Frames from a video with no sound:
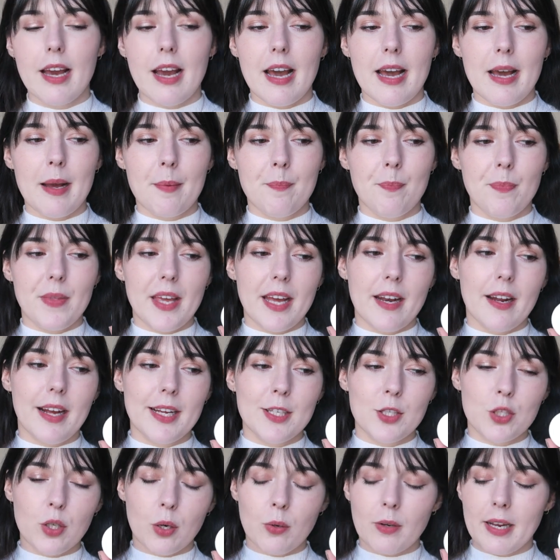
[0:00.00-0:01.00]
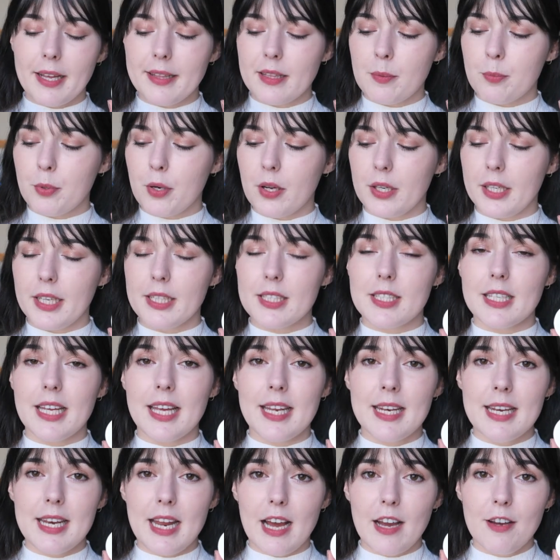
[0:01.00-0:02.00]
Um, and I don't like the product
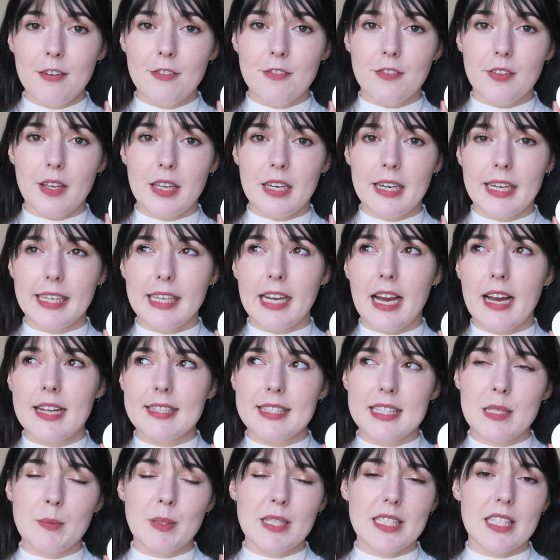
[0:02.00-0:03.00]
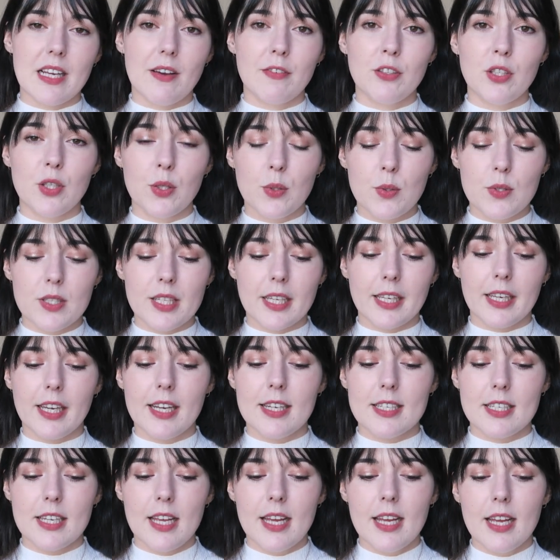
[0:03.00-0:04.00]
enough and I can't see myself using
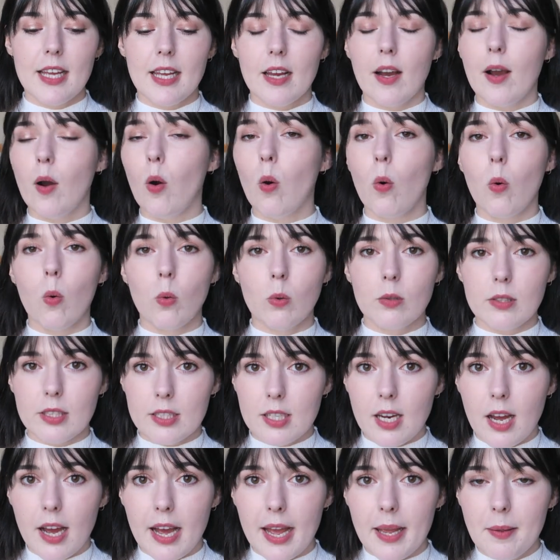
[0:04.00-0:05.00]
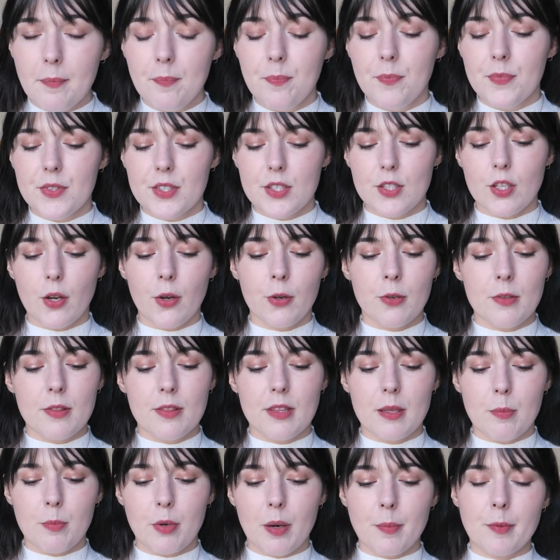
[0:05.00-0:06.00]
it all the time, so
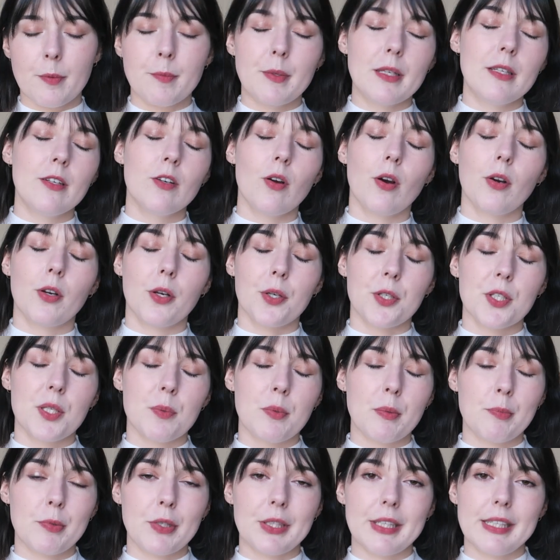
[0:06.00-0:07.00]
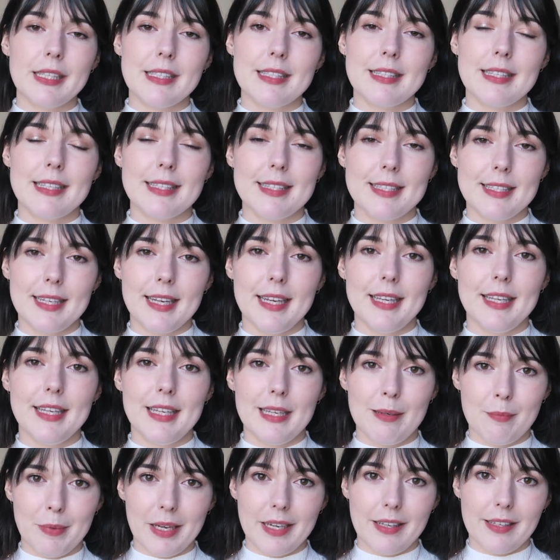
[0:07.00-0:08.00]
they're probably not going to be products that stay
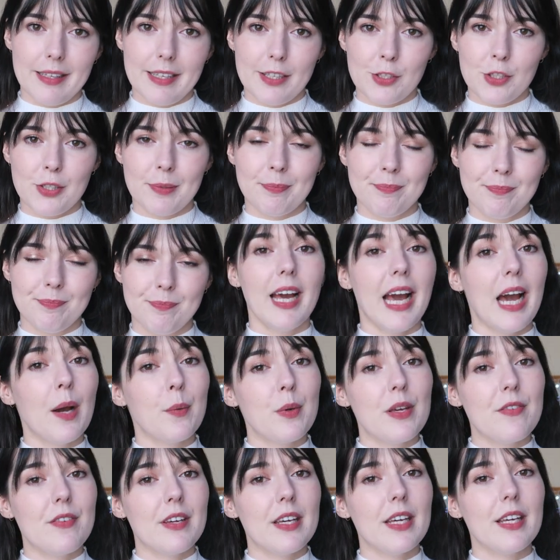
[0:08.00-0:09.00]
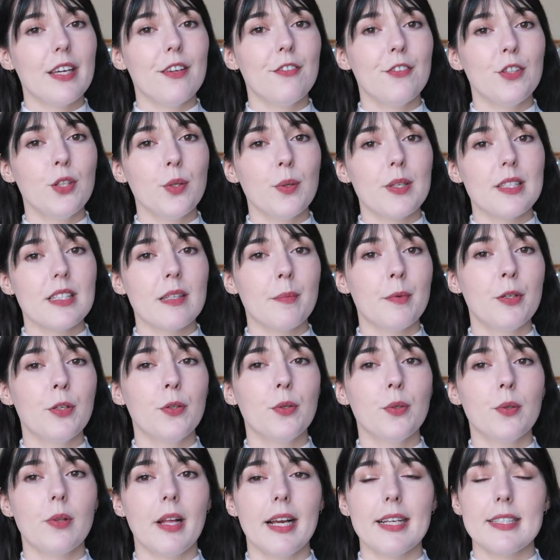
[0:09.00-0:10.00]
in my collection. However, if you are someone
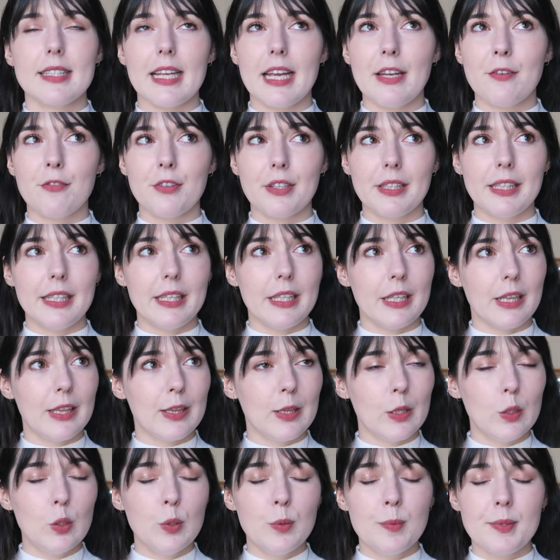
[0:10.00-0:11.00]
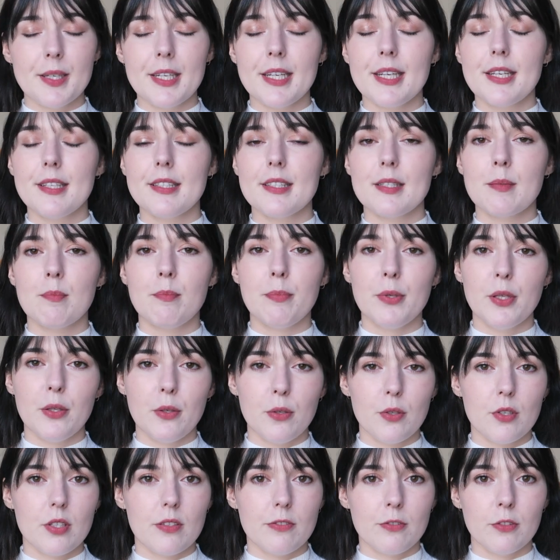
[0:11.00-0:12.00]
who likes a really luminous,
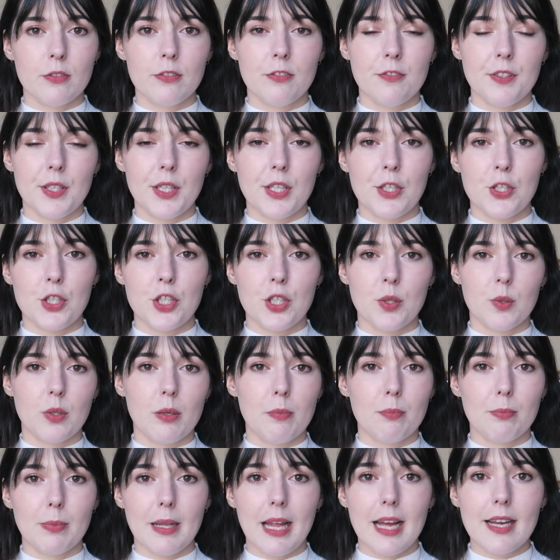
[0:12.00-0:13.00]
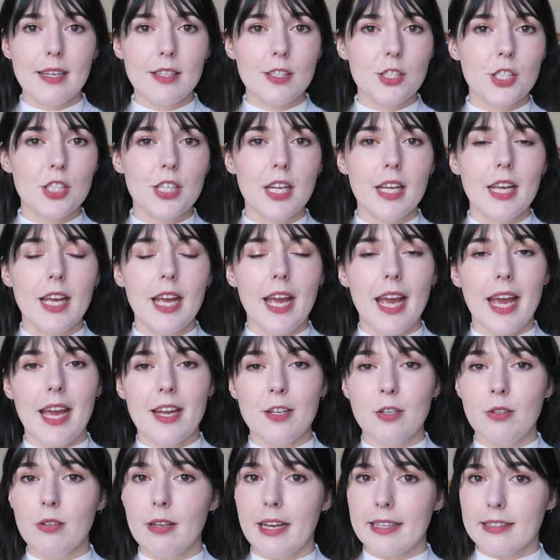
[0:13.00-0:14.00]
beautiful finish to a blush
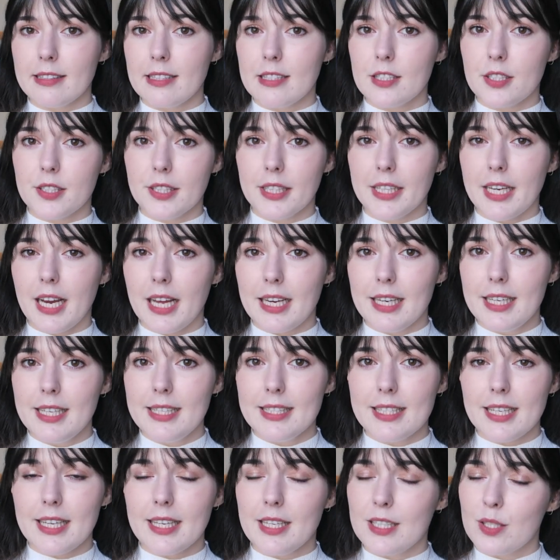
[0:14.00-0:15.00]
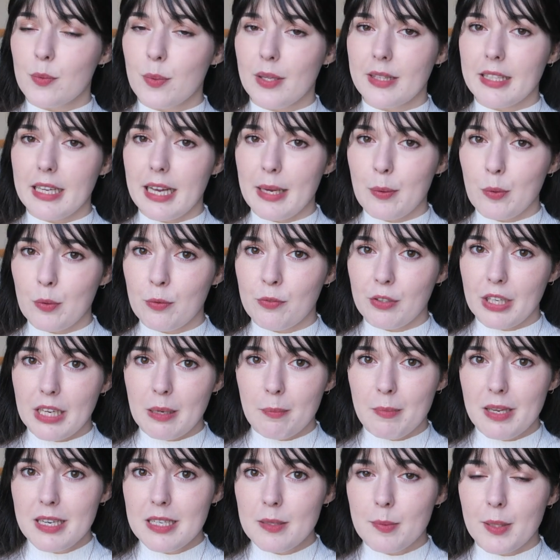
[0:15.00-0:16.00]
and you like these three colors, it is one that I would
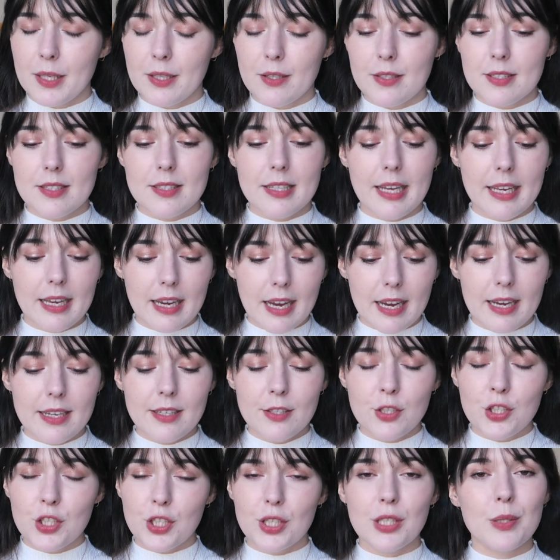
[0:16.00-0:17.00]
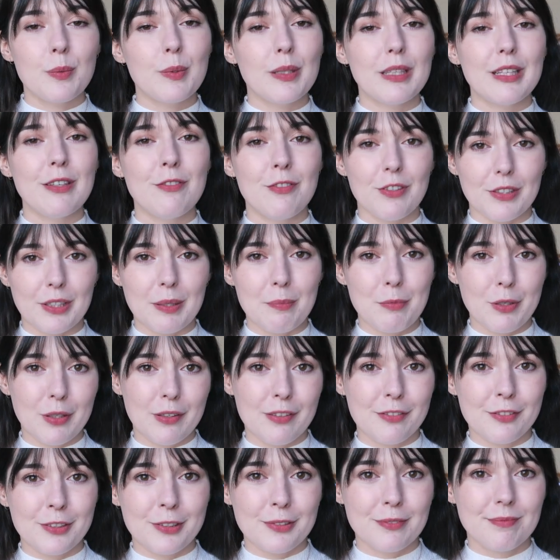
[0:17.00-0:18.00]
recommend because they are genuinely very
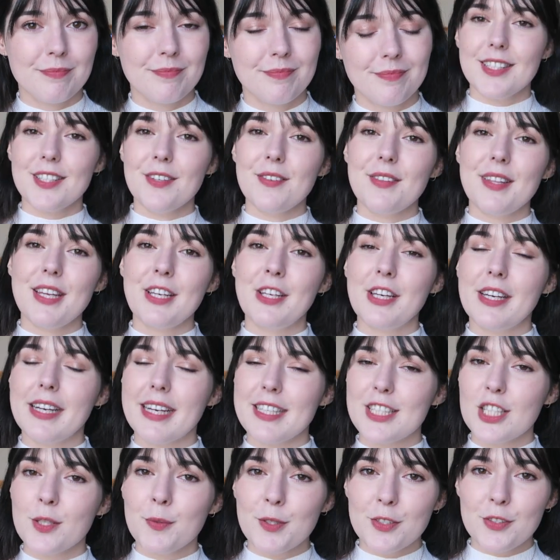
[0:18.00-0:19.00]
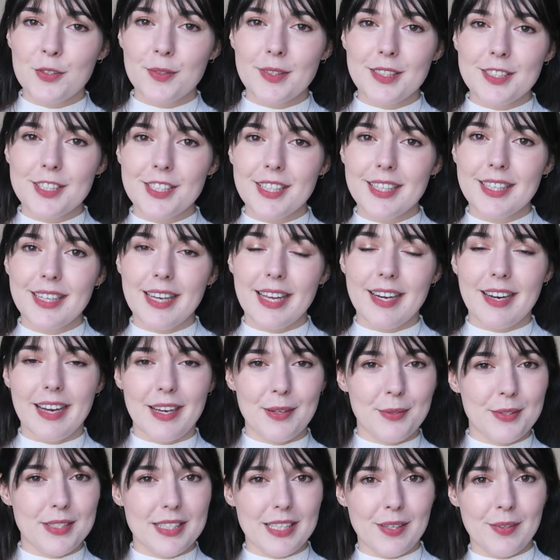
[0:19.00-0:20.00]
beautiful. So thank you guys so much for watching and
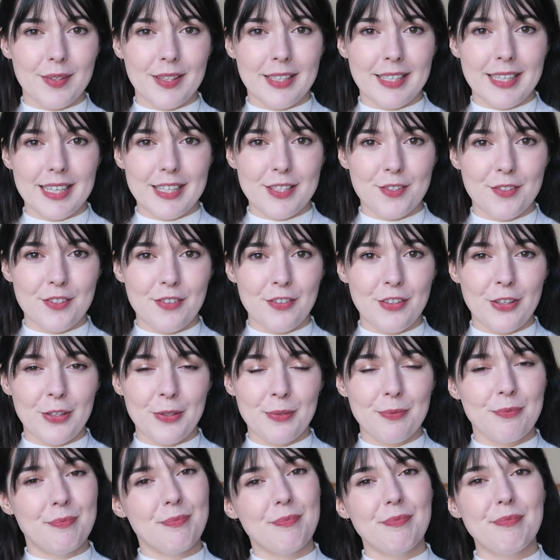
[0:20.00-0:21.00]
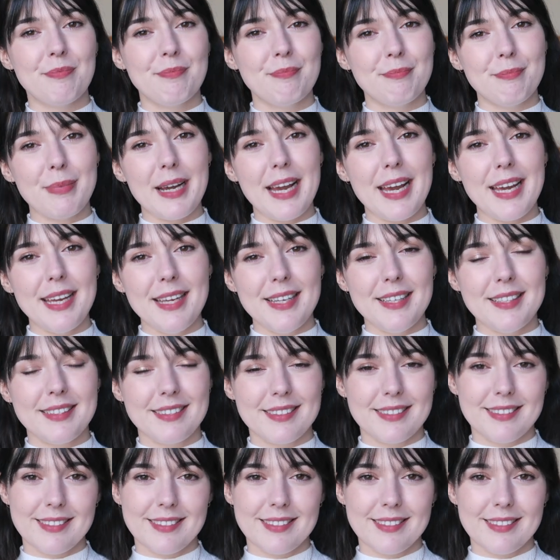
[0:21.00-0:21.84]
I will see you in the next review. Bye!